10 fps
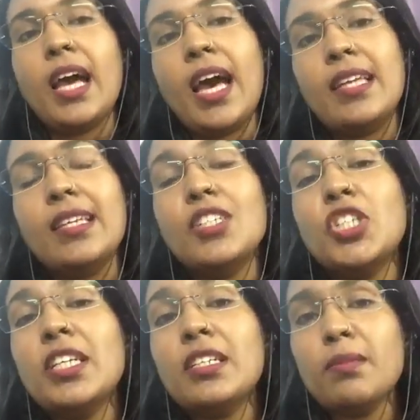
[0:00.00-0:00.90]
And
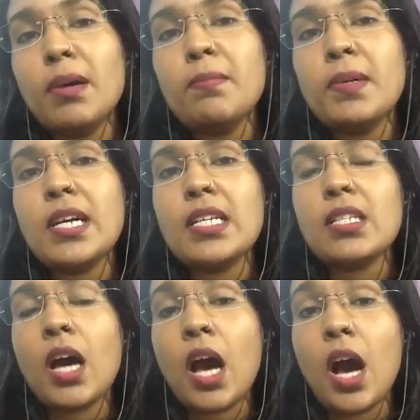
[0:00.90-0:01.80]
she remembers
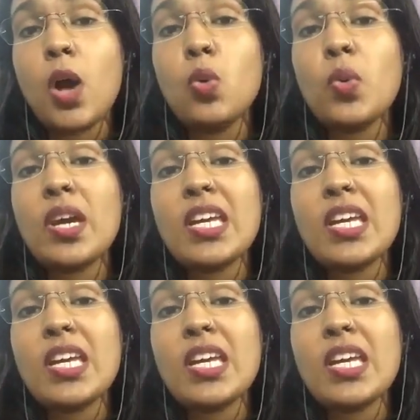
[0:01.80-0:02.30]
how